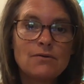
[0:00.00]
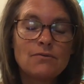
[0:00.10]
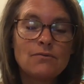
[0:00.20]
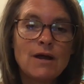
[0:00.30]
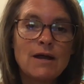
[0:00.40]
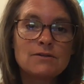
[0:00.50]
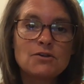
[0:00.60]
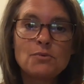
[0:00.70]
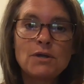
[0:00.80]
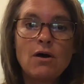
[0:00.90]
Right?
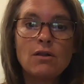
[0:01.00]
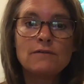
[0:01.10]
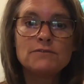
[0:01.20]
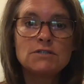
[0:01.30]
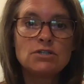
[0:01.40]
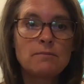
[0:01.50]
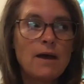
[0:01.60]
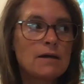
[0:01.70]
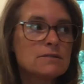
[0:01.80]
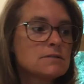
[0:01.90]
Don't we all love TJ
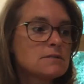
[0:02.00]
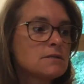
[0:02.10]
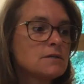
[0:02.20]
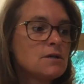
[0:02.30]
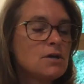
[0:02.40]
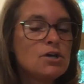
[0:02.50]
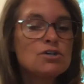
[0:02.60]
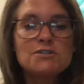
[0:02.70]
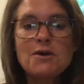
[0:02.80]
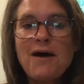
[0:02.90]
Maxx?
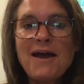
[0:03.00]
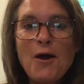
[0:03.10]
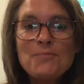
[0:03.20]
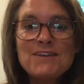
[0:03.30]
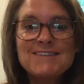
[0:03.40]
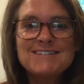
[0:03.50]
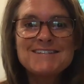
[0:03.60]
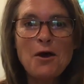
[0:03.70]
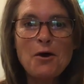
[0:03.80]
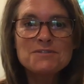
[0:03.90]
So I hope that this
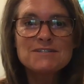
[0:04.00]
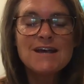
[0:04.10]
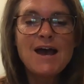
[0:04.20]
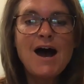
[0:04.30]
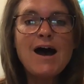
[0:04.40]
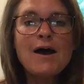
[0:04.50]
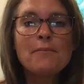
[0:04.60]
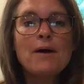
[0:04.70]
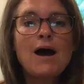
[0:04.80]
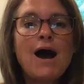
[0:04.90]
helps.
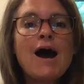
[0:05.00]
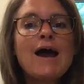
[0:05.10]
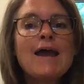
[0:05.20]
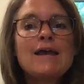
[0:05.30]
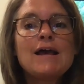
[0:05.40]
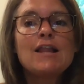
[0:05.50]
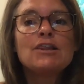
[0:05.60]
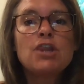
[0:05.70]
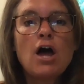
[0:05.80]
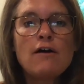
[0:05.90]
I
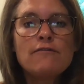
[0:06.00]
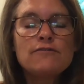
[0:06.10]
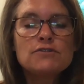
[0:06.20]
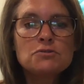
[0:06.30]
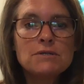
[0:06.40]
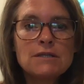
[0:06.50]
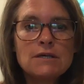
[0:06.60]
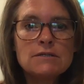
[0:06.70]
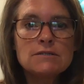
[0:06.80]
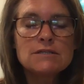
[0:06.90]
love doing
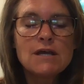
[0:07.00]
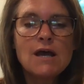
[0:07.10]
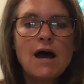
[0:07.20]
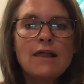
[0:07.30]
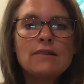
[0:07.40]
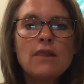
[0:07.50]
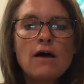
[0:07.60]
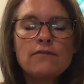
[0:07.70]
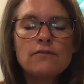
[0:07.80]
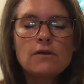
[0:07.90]
this. I
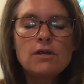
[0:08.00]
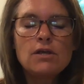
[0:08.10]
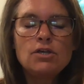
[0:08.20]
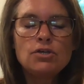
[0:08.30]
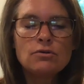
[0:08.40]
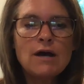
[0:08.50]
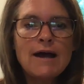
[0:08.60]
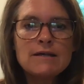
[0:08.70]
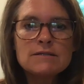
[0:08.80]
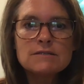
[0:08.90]
love you
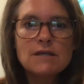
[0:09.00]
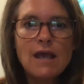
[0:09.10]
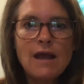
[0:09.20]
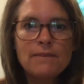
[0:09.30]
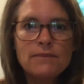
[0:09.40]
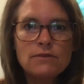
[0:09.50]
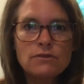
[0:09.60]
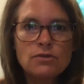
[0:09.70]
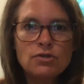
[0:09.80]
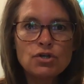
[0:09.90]
guys, and
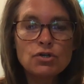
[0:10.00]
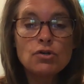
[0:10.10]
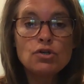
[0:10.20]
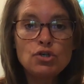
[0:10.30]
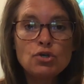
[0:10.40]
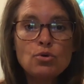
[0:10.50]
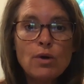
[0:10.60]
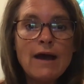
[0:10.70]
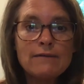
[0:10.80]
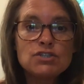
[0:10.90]
you
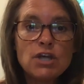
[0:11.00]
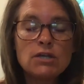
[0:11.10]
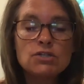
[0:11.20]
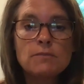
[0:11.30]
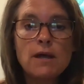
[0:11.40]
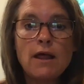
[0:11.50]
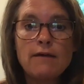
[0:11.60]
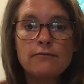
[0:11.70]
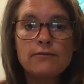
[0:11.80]
have changed my life.